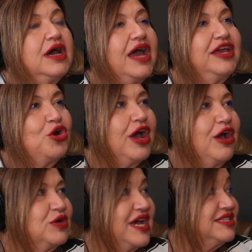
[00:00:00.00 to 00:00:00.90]

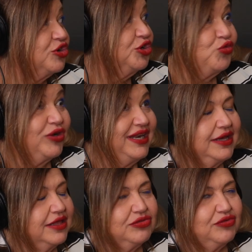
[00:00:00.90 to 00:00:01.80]
I started
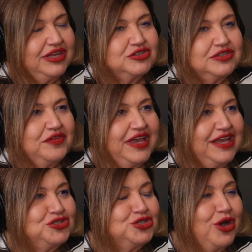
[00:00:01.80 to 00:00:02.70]
reading at 3 years of
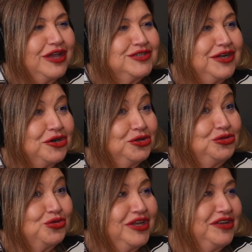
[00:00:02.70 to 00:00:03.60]
age, so I started
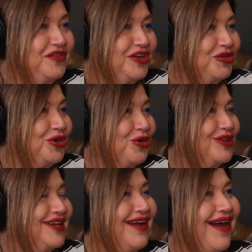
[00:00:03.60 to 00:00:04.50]
to read very
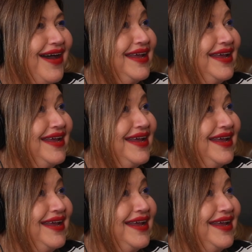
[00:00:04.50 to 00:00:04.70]
early on,